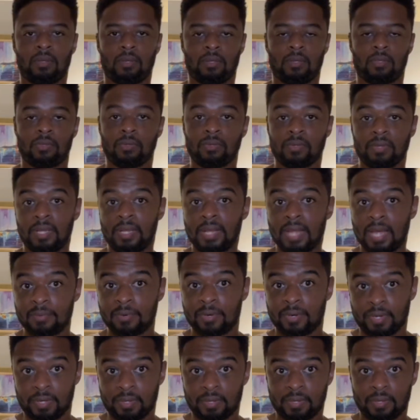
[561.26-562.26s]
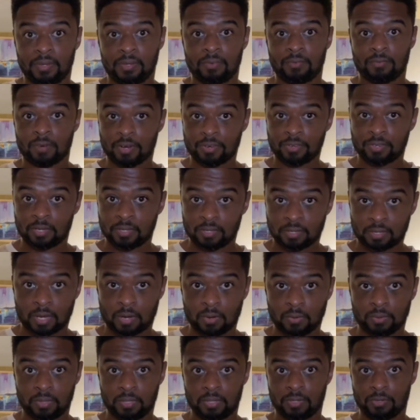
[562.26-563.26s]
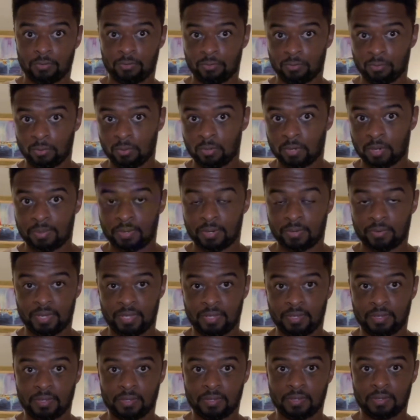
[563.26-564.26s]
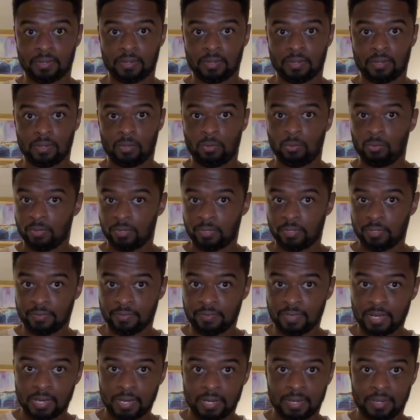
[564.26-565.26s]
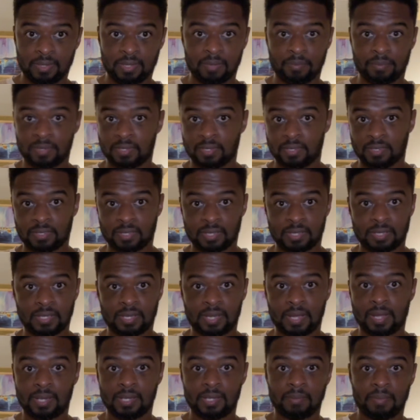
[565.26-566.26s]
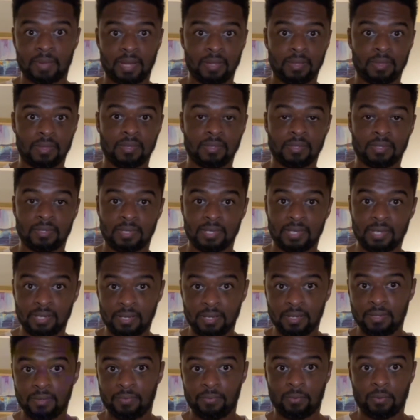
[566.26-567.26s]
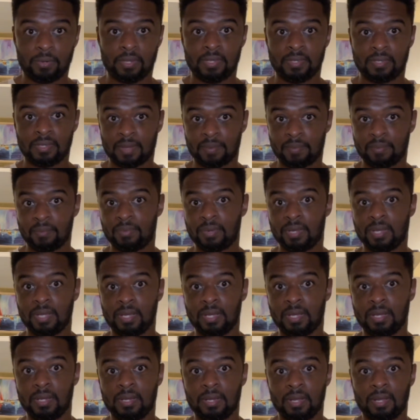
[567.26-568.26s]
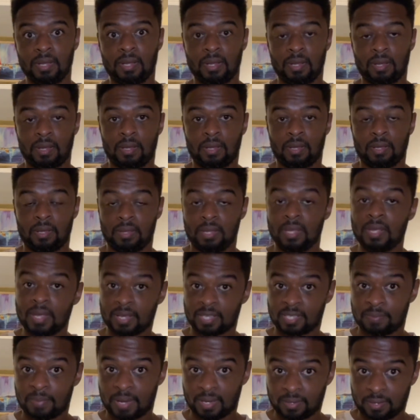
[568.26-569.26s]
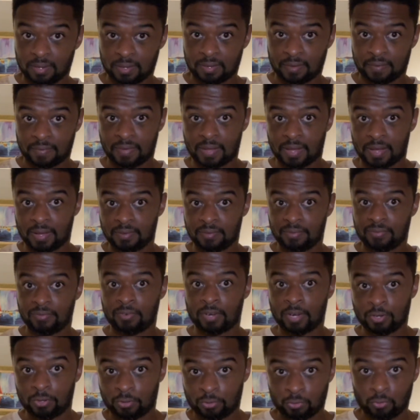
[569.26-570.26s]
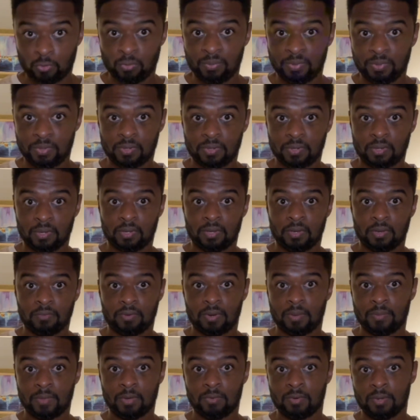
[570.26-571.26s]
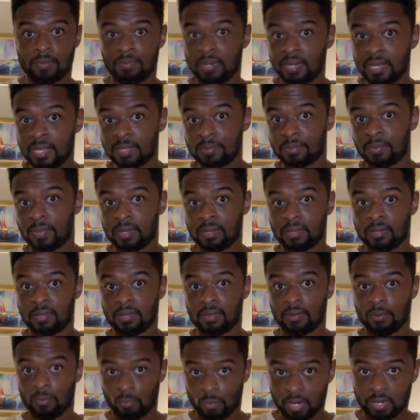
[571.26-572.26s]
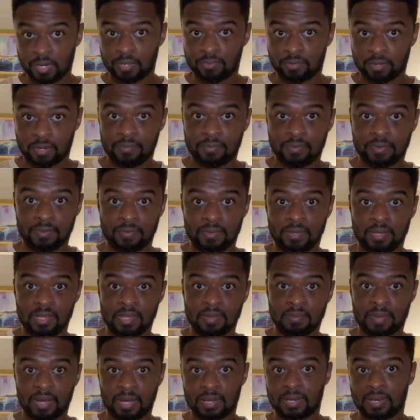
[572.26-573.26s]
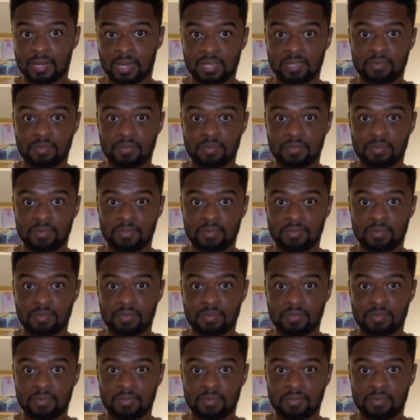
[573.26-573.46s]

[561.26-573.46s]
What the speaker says: So to elaborate, Russian scouts and drone operators who were surveilling the positions held by this elite 47th Brigade, they expected to find fresh troops from the replacement 115th Mechanized